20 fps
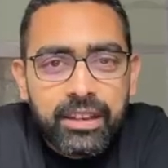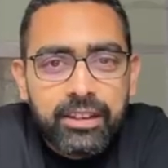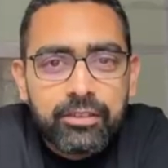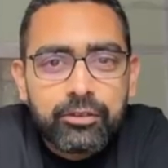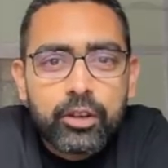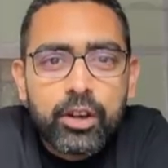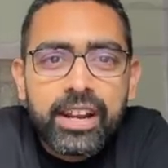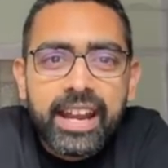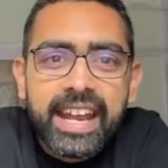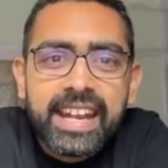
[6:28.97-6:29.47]

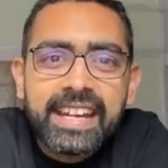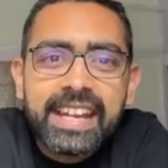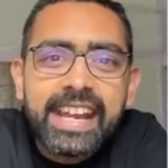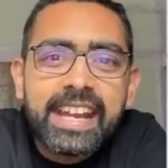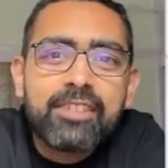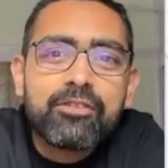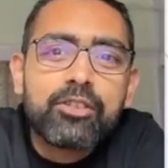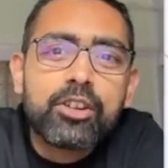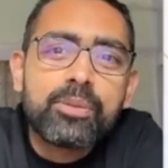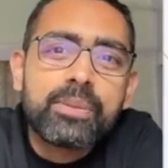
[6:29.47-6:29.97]
for
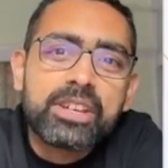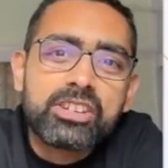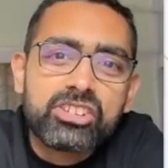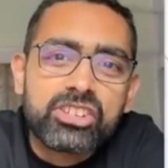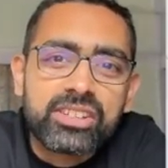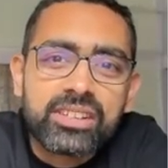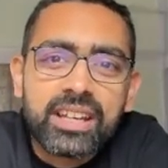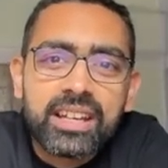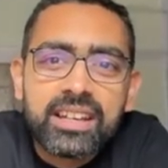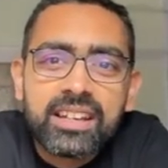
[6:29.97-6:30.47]
any
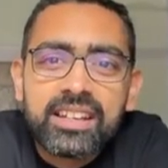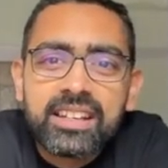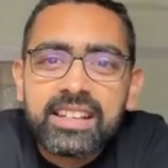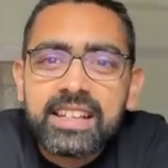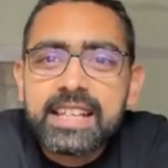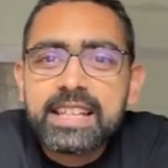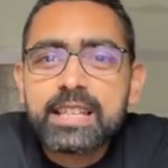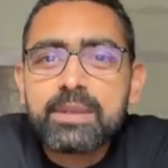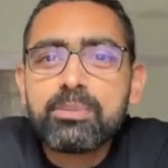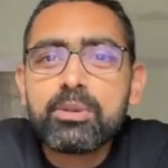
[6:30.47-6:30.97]
information.
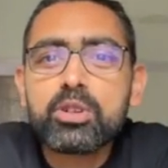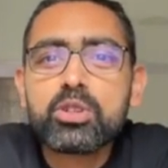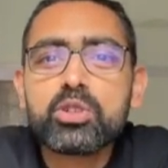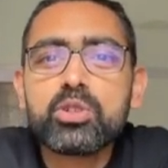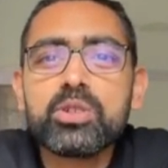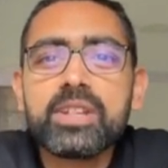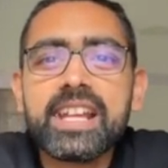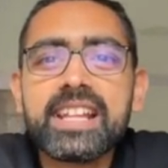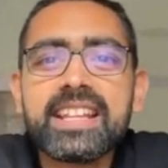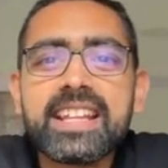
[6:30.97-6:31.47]
Let's suppose
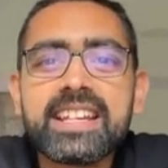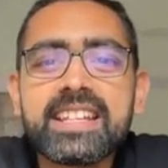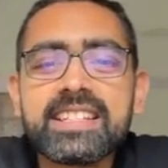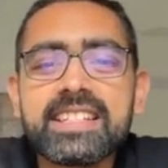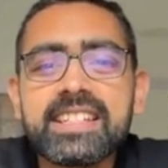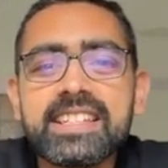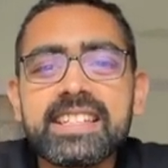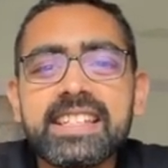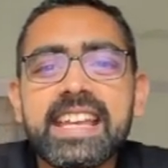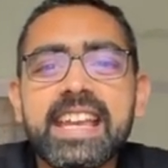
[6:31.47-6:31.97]
today there is
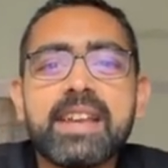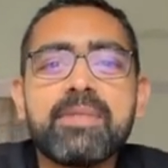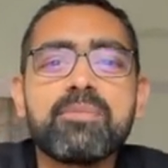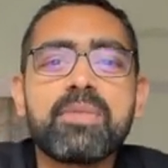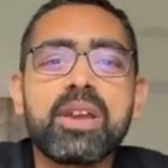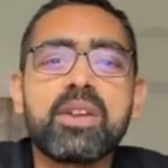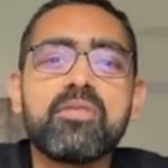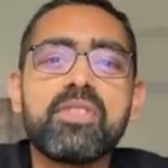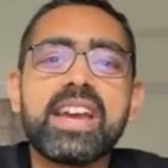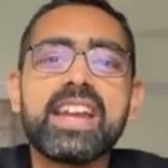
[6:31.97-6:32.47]
a
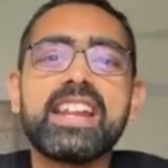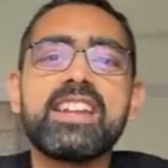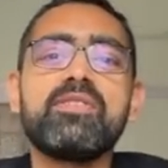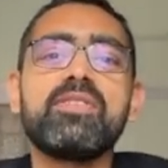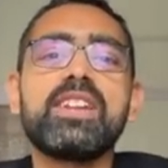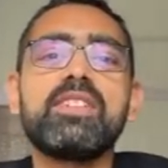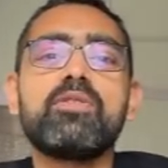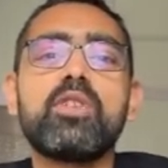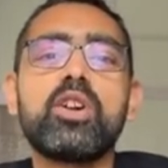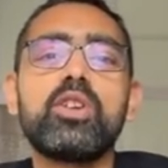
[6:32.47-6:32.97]
scheme
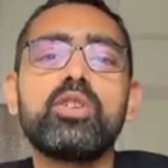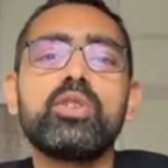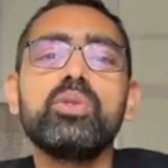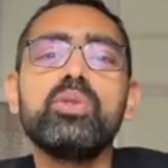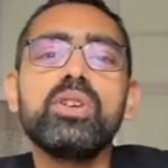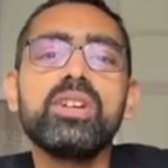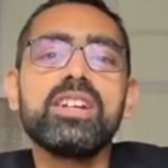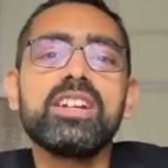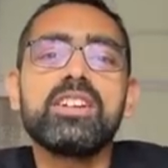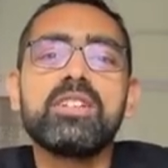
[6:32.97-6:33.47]
wherein we want
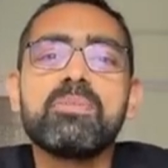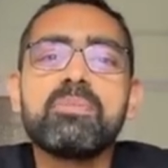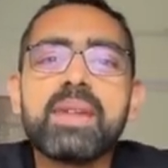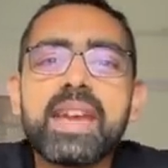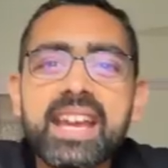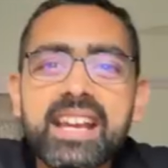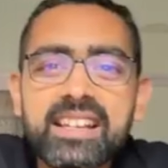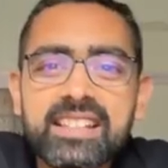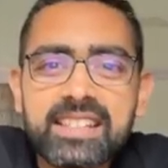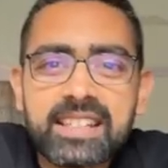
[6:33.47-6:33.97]
to
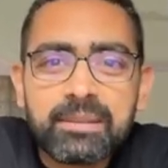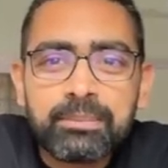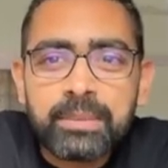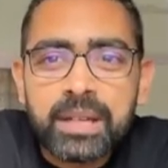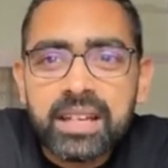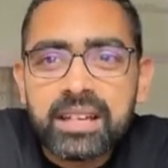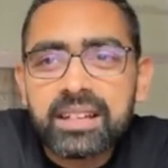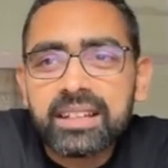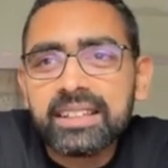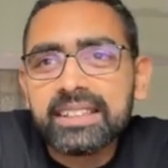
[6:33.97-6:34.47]
make some